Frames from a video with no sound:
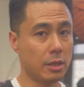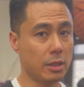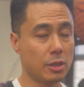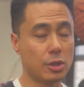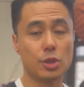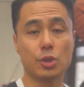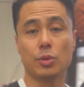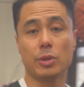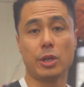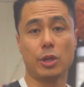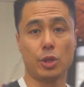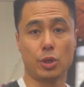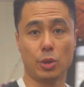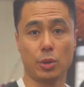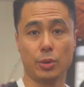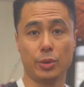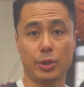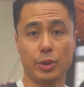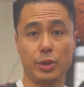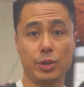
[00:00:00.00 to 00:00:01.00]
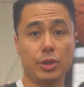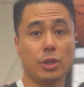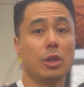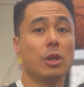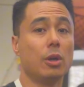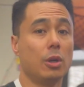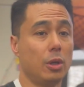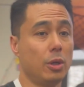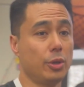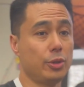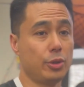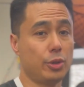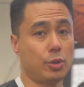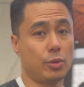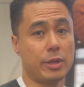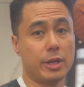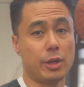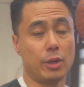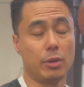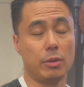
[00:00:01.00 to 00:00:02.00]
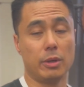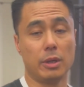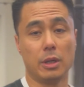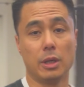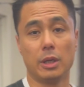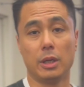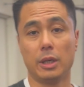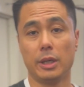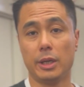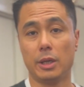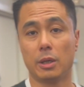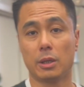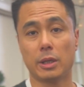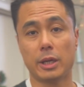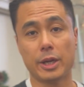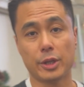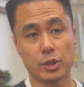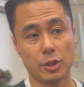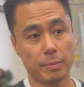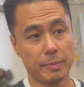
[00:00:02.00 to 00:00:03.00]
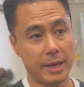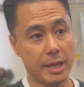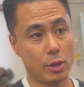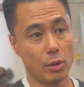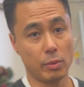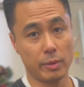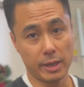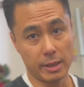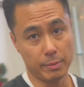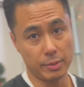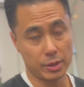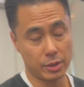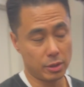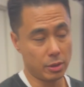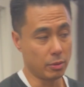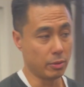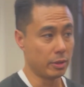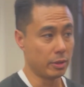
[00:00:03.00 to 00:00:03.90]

straining your shoulders, also straining your intercostal pain or ribs too, or the